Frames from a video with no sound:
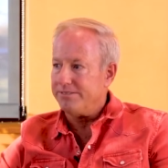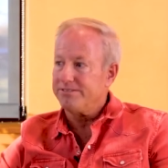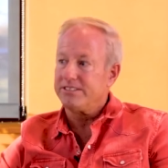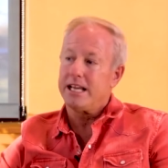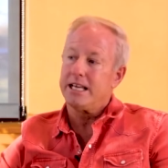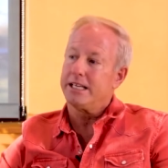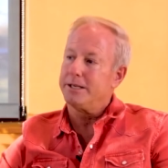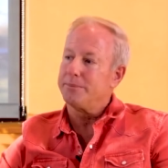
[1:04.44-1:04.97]
have
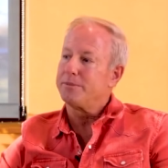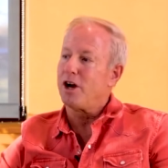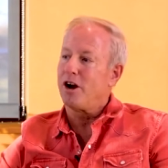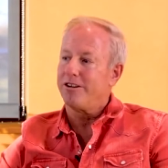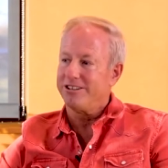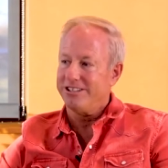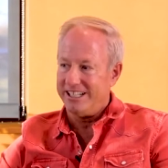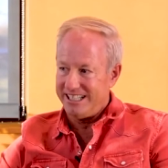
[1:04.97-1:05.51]
taken up
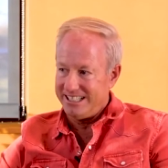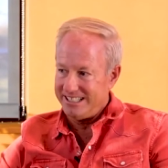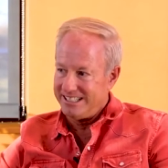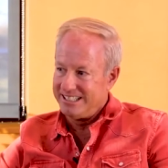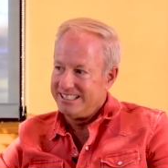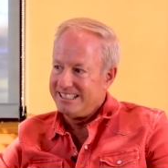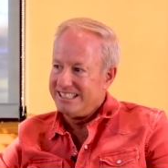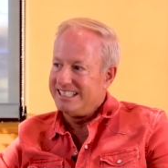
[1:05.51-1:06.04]
gardening
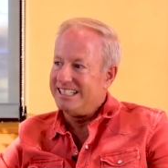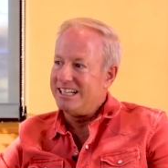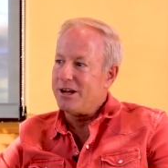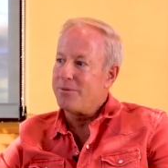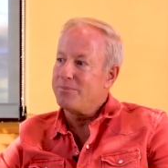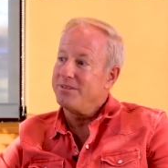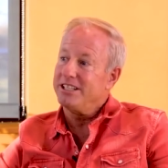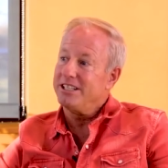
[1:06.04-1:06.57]

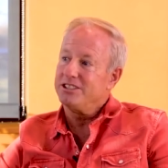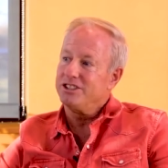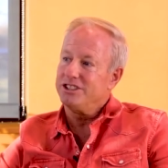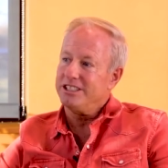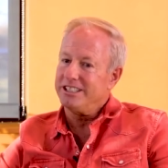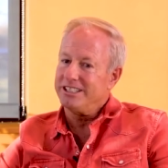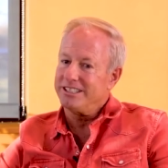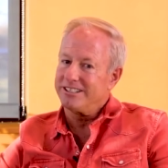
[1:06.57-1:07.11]

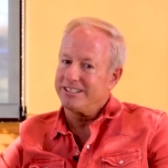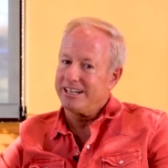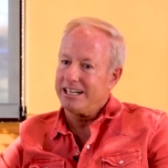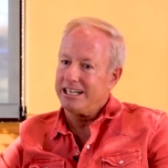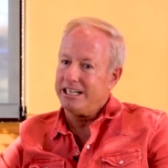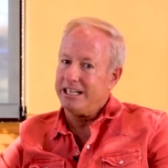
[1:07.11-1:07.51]
this year,